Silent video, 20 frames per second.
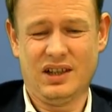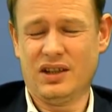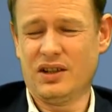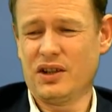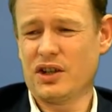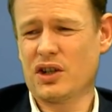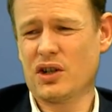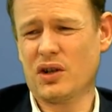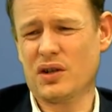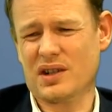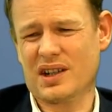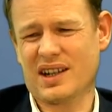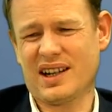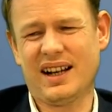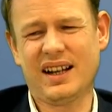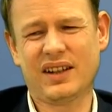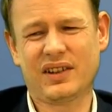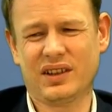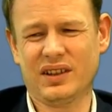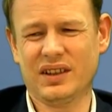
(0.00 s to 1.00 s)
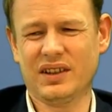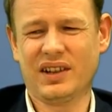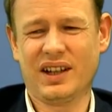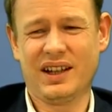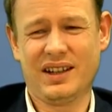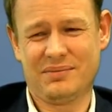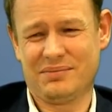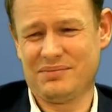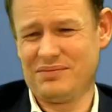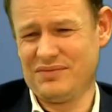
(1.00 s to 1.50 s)
short castles,
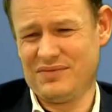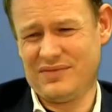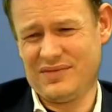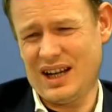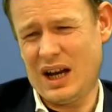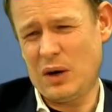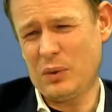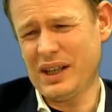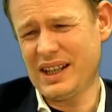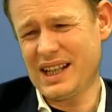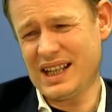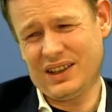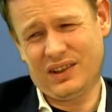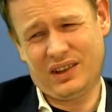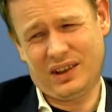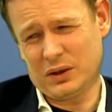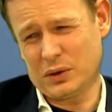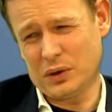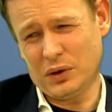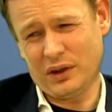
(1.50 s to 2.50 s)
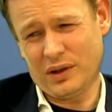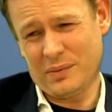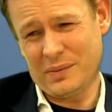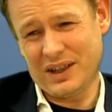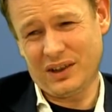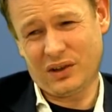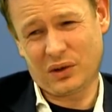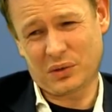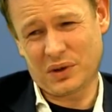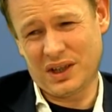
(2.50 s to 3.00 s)
I will get zeros on my
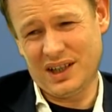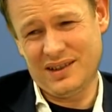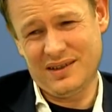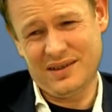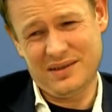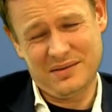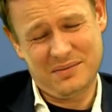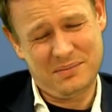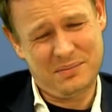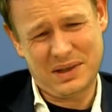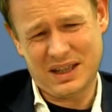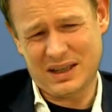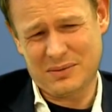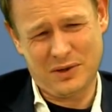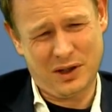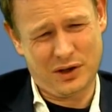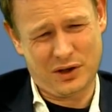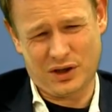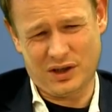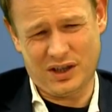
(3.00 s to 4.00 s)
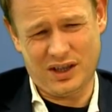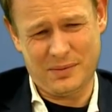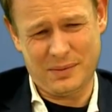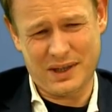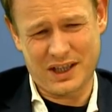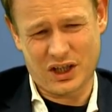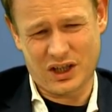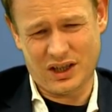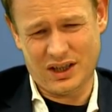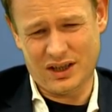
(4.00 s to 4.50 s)
screen, but I'm not sure how
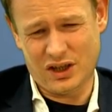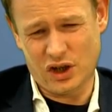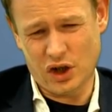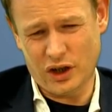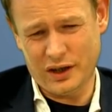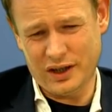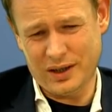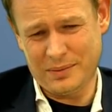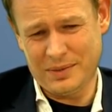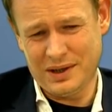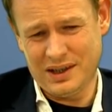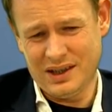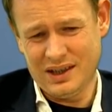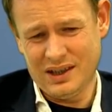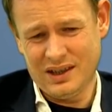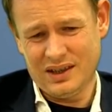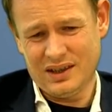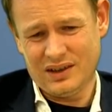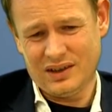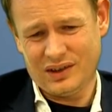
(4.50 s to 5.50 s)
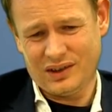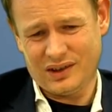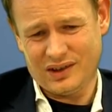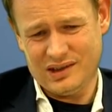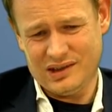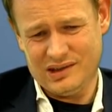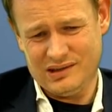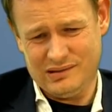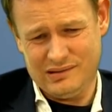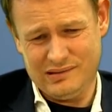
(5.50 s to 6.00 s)
much I enjoy them.
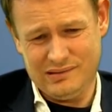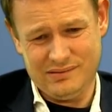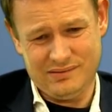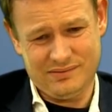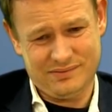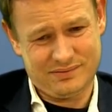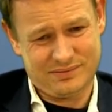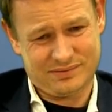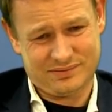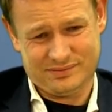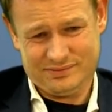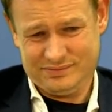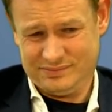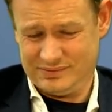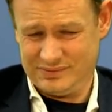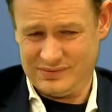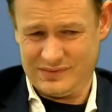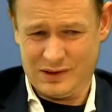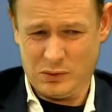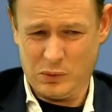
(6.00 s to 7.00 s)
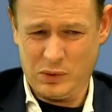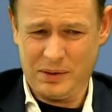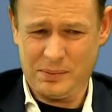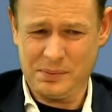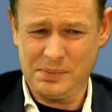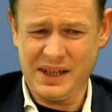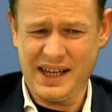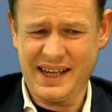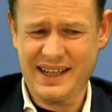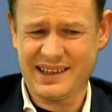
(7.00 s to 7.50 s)
So with
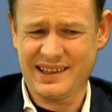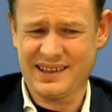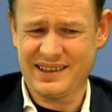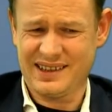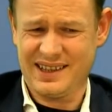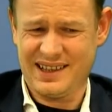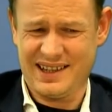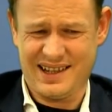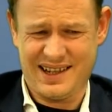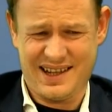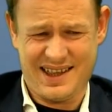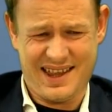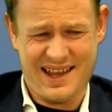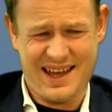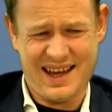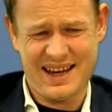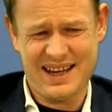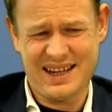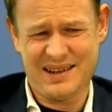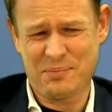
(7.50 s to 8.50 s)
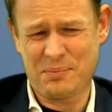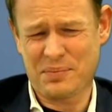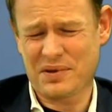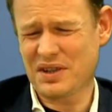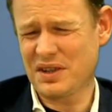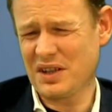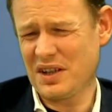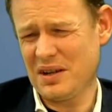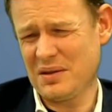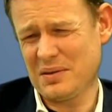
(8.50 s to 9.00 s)
black, I
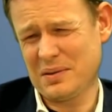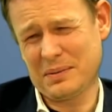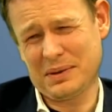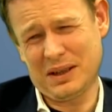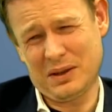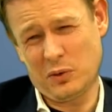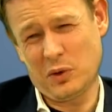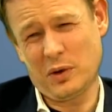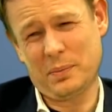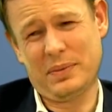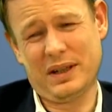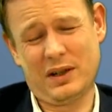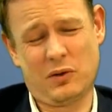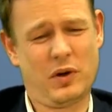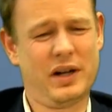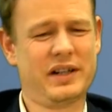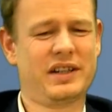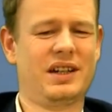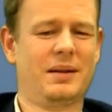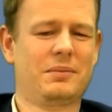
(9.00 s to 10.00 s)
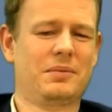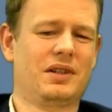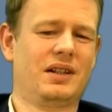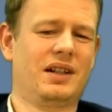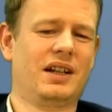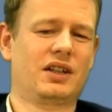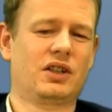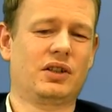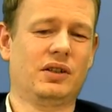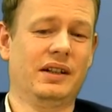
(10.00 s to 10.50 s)
probably would be quite tempted,
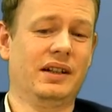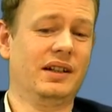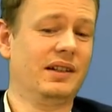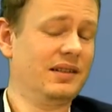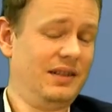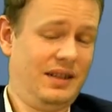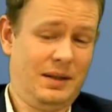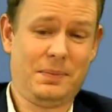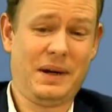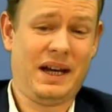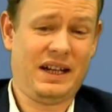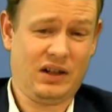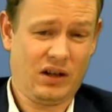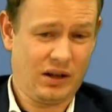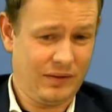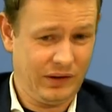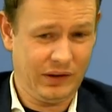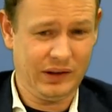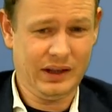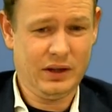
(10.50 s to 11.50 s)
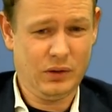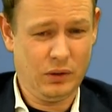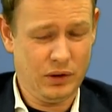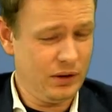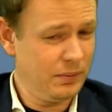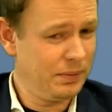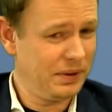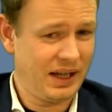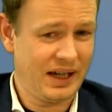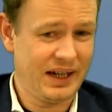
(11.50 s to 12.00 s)
actually. Depending, obviously, who you
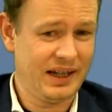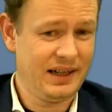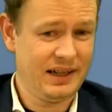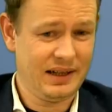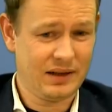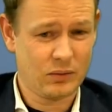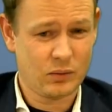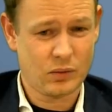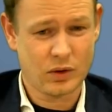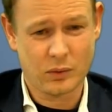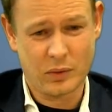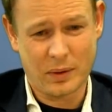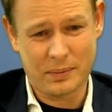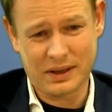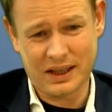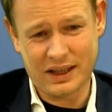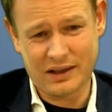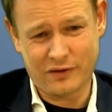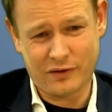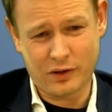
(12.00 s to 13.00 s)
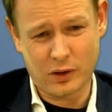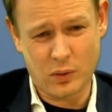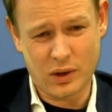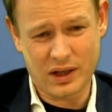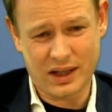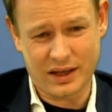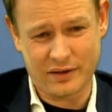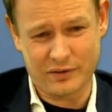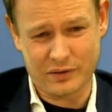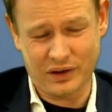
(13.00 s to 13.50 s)
play and what we're playing for, what
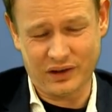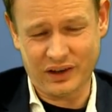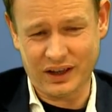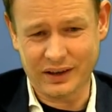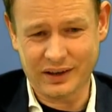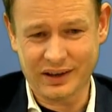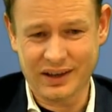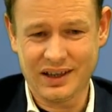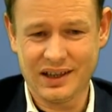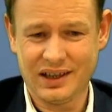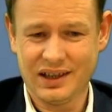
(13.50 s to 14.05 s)
kind of result,